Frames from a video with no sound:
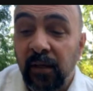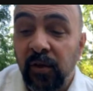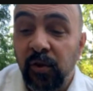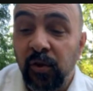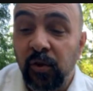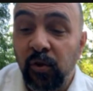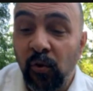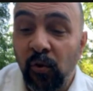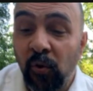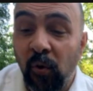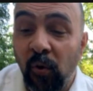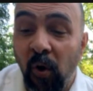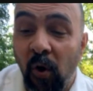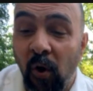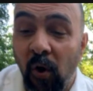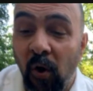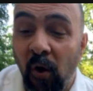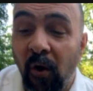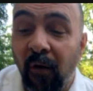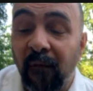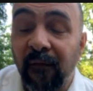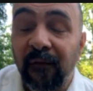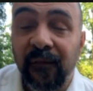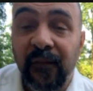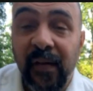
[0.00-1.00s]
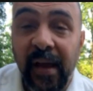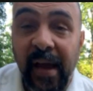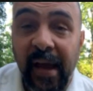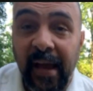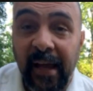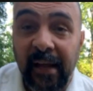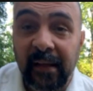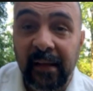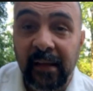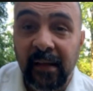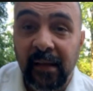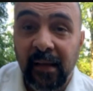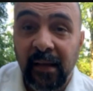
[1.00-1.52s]
U-Haul
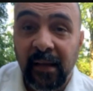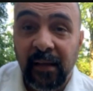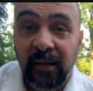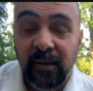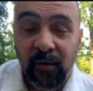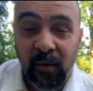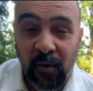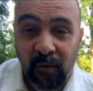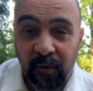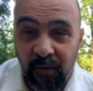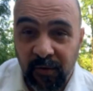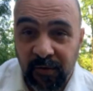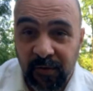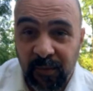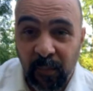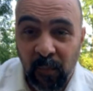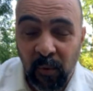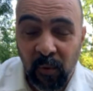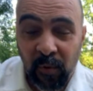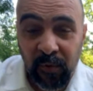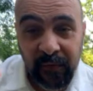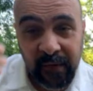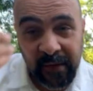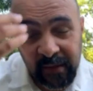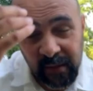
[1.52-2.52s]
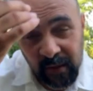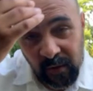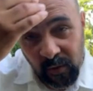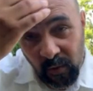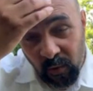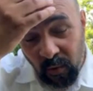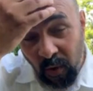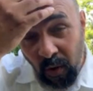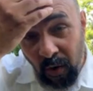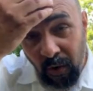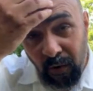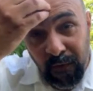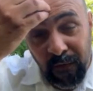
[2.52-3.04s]
van. You know those moving
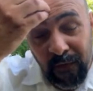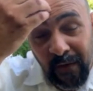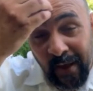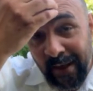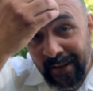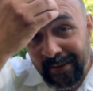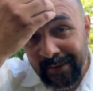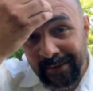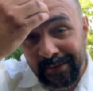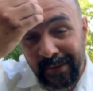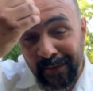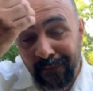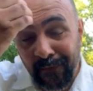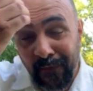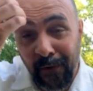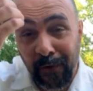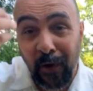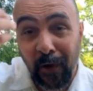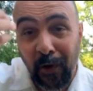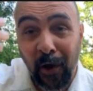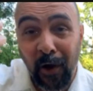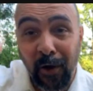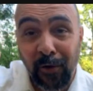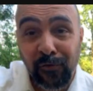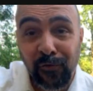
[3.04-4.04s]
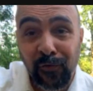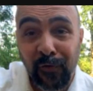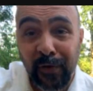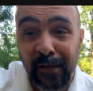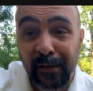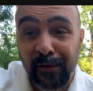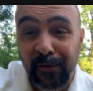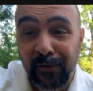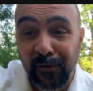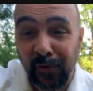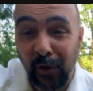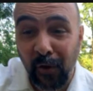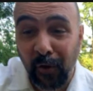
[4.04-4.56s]
U-Haul vans? They found
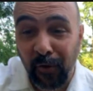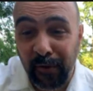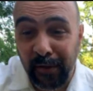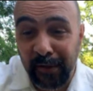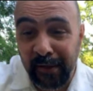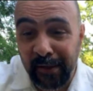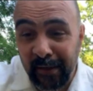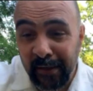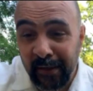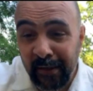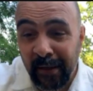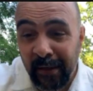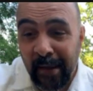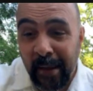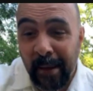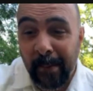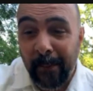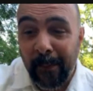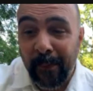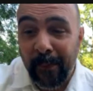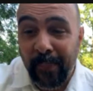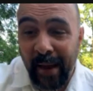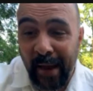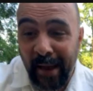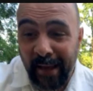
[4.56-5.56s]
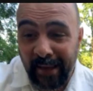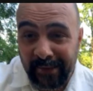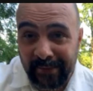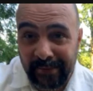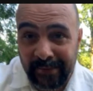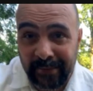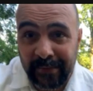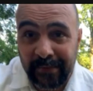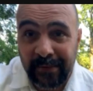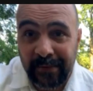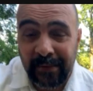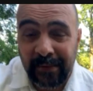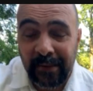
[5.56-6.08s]
130
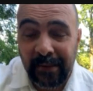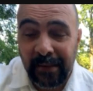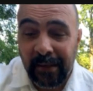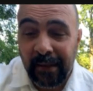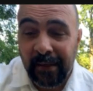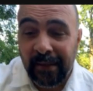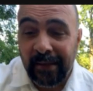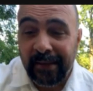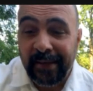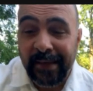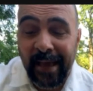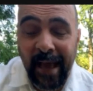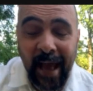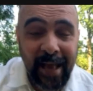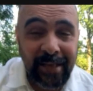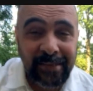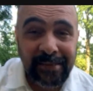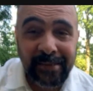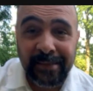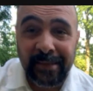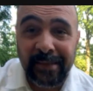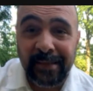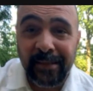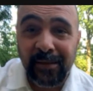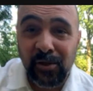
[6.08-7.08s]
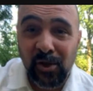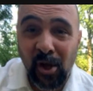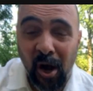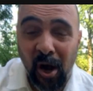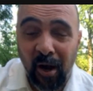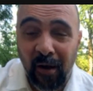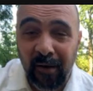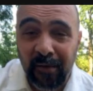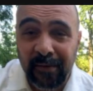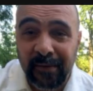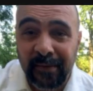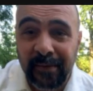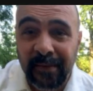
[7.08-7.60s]
pets, cats and
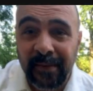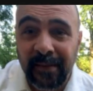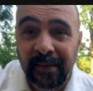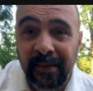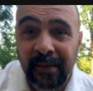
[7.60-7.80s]
dogs.